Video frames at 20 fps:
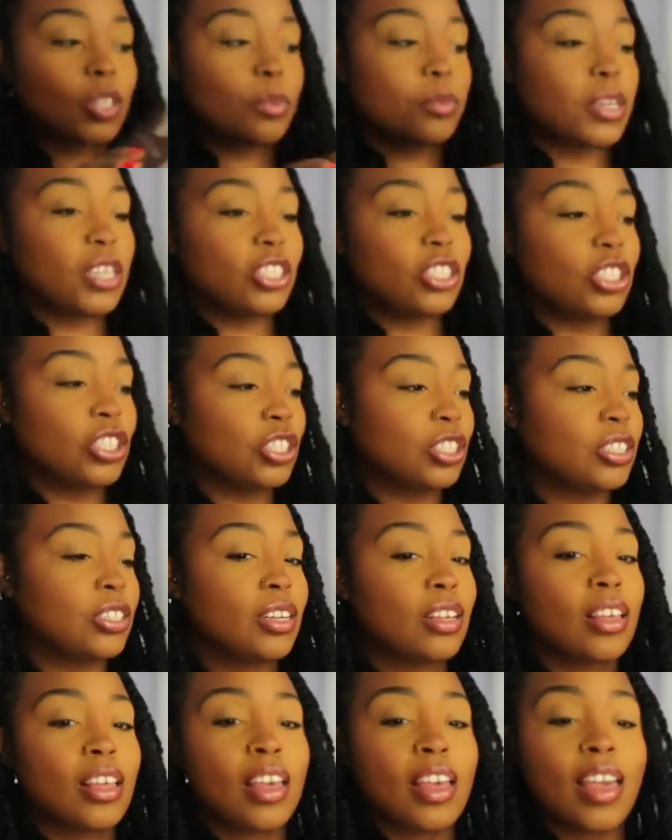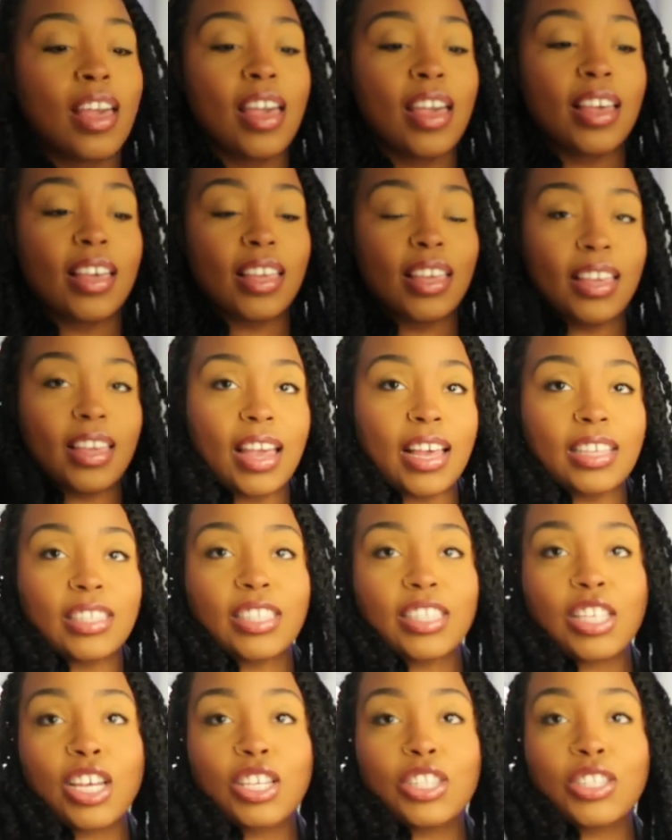so much yes
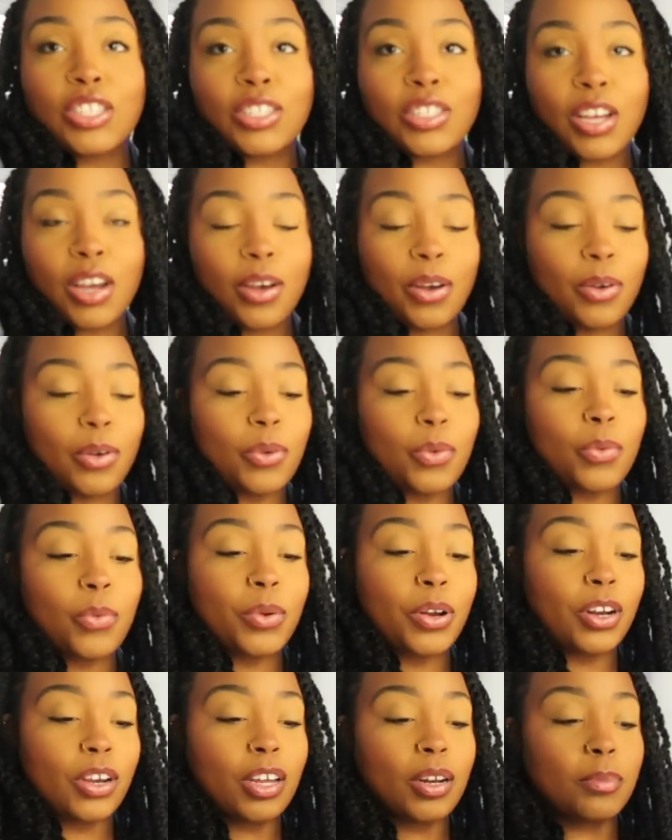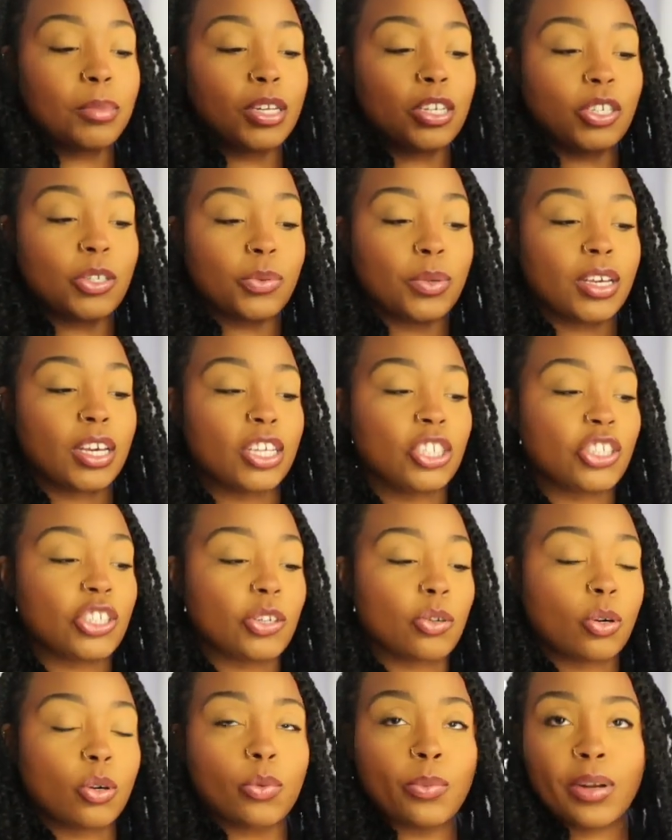so we're going to be doing a
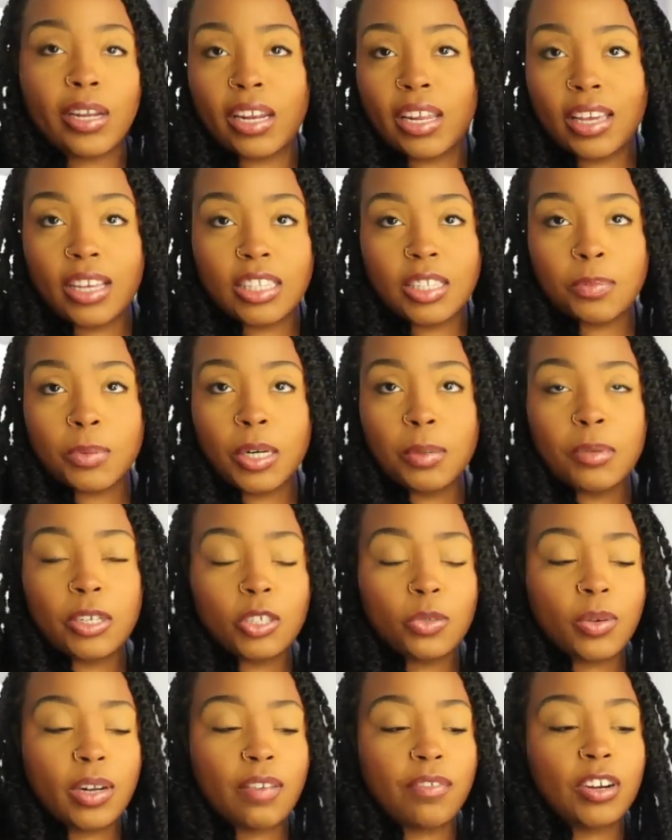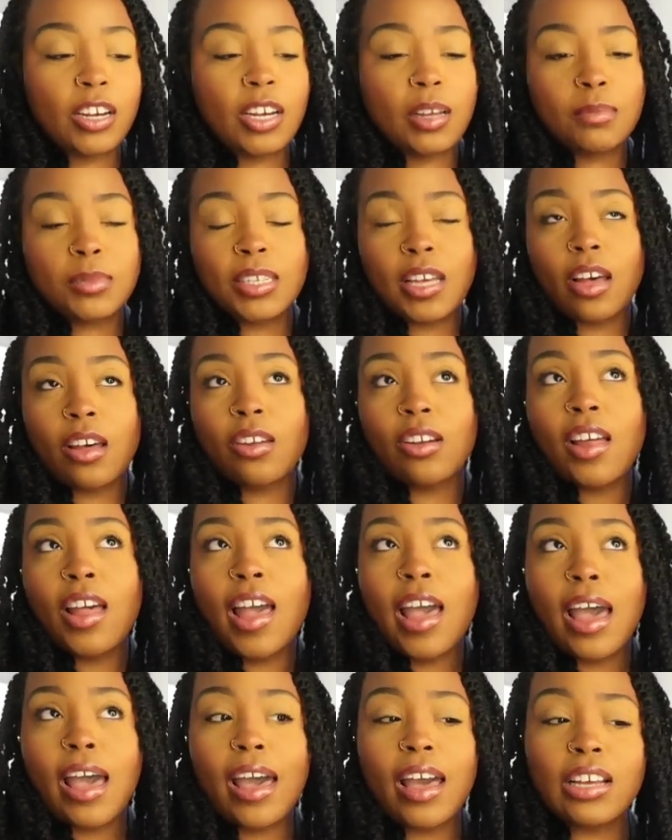general reading it's pretty much whatever comes out
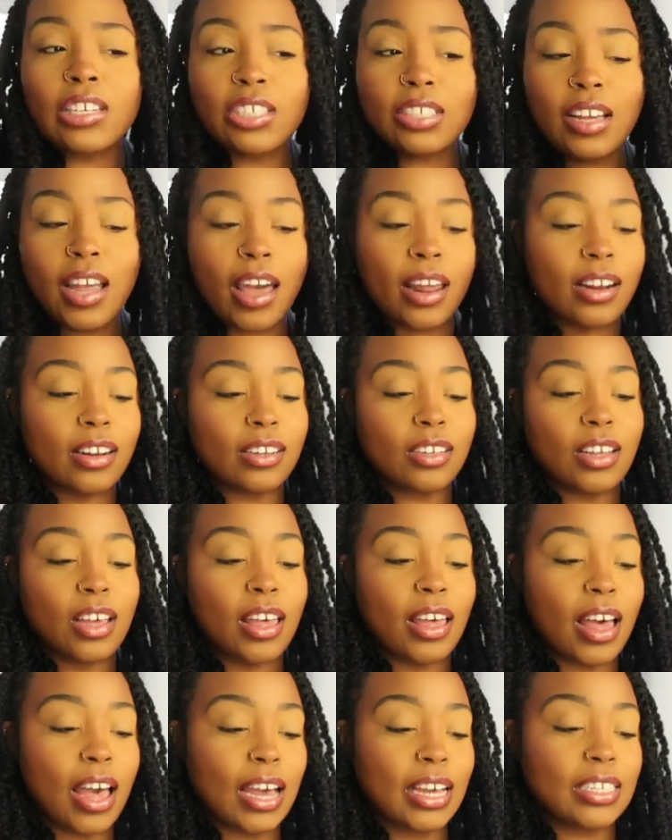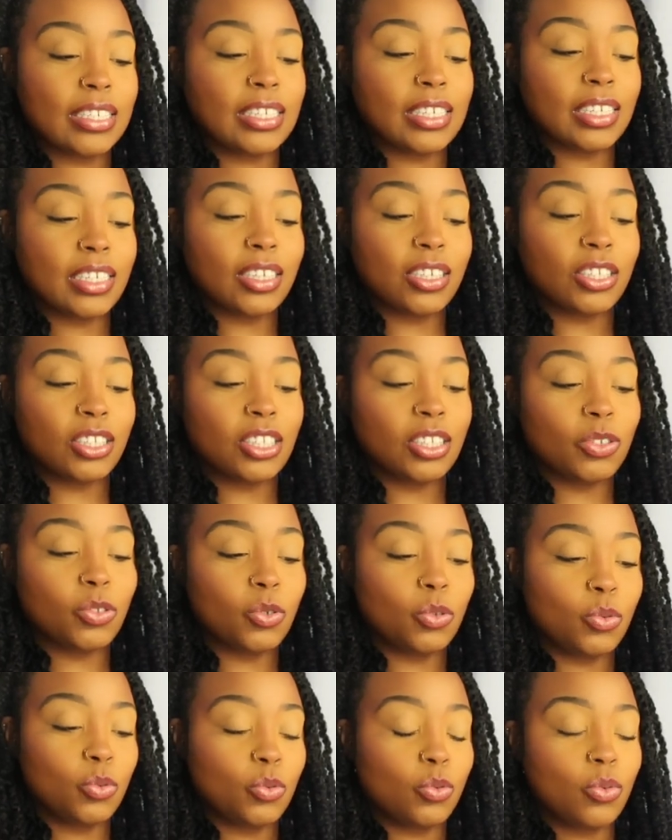i actually had an, an uh, idea
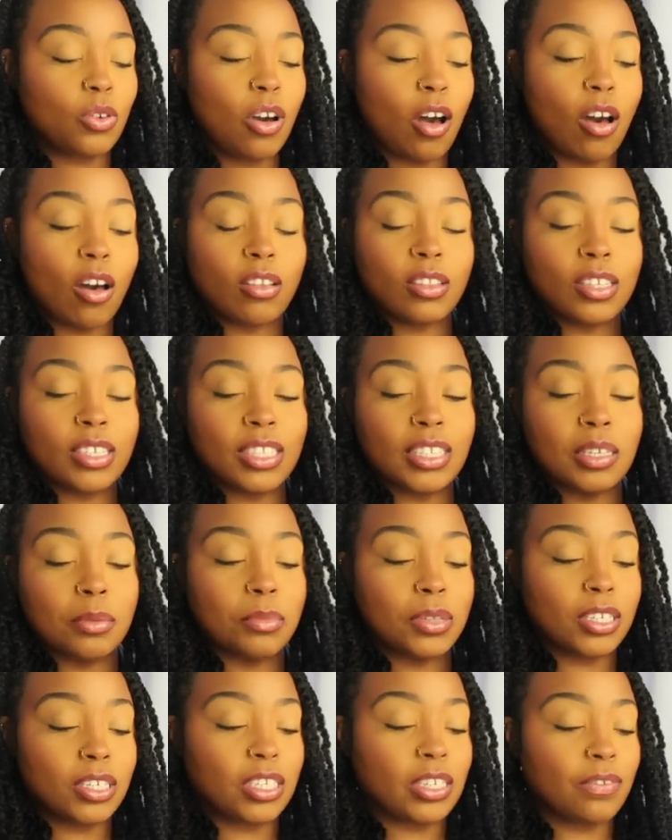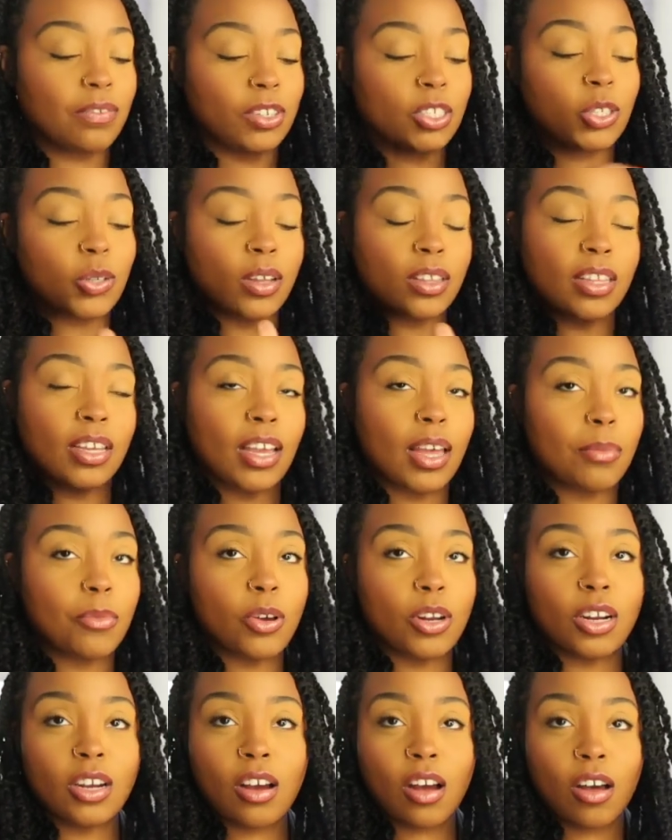to call this something different so i think i'm
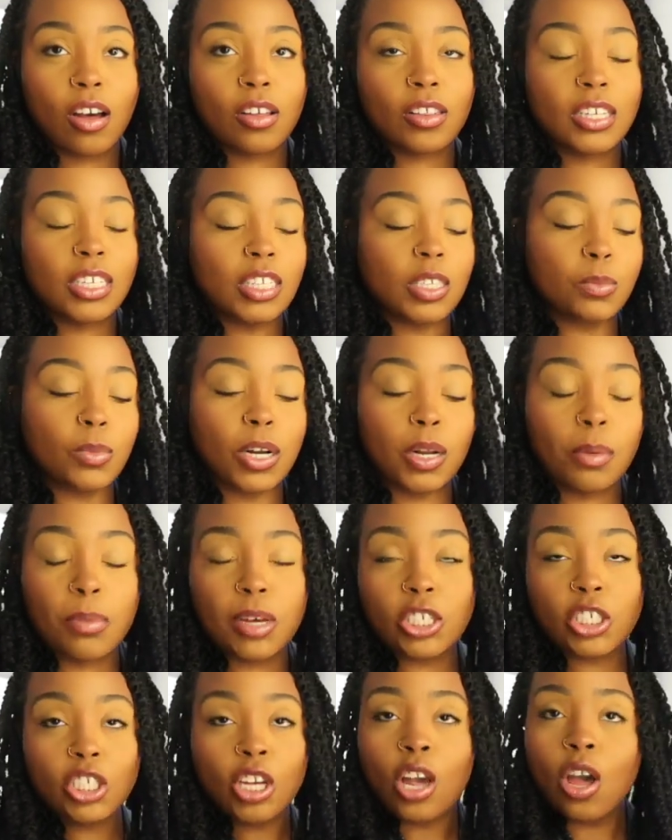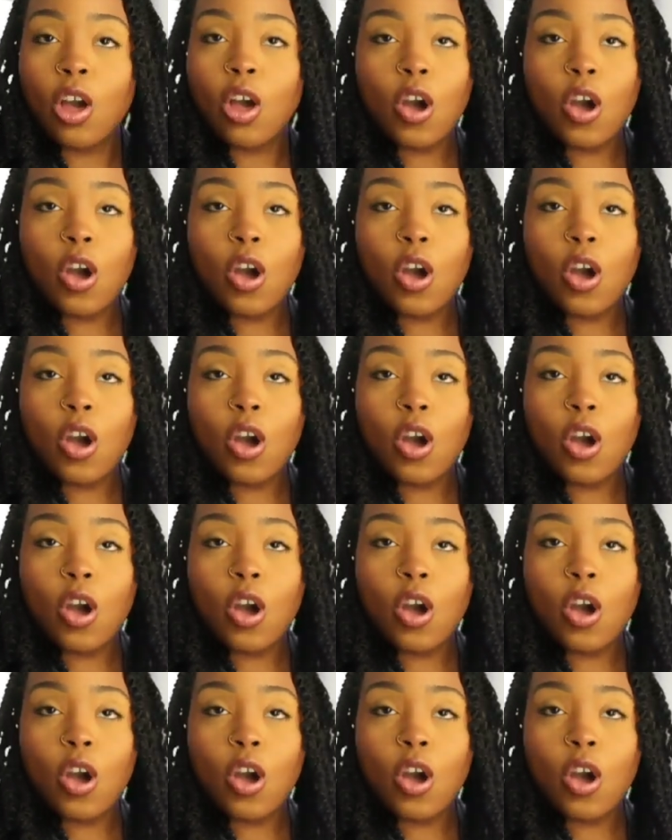going to call this pretty much